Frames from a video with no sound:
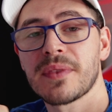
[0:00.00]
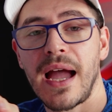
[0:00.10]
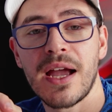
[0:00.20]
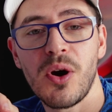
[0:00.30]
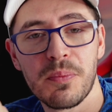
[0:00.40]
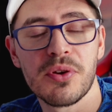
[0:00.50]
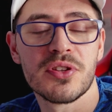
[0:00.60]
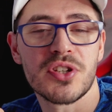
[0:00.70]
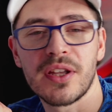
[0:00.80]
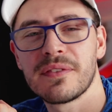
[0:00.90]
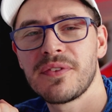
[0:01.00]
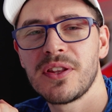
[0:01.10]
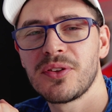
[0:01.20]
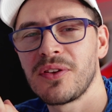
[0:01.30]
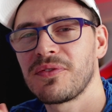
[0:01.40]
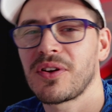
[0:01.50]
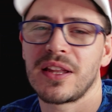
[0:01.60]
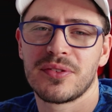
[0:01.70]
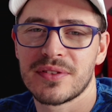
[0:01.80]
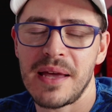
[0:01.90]
I hope you enjoyed the video. Don't
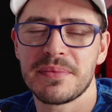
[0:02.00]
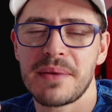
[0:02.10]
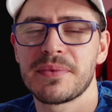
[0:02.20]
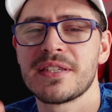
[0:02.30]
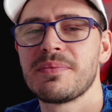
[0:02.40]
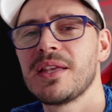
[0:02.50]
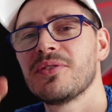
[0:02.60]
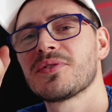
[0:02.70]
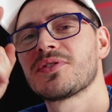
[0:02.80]
forget to thumbs up this video,